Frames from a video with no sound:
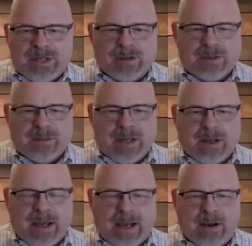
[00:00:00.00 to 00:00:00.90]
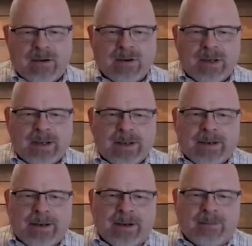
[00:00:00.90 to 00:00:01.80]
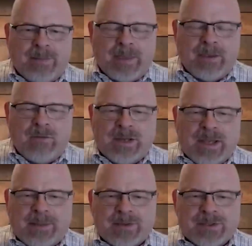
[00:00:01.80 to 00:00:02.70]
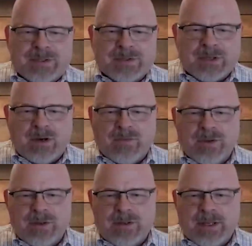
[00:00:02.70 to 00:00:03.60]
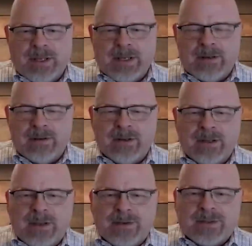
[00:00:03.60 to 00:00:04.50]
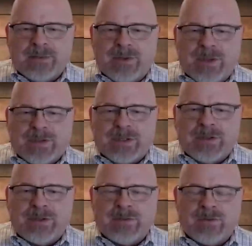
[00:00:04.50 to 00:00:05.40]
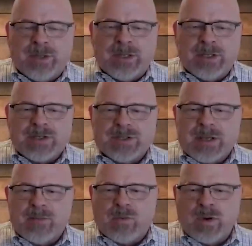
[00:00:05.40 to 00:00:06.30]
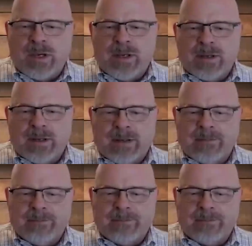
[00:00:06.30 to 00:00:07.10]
Tell us about how you've adapted since COVID and some of the things that you do from a niche standpoint,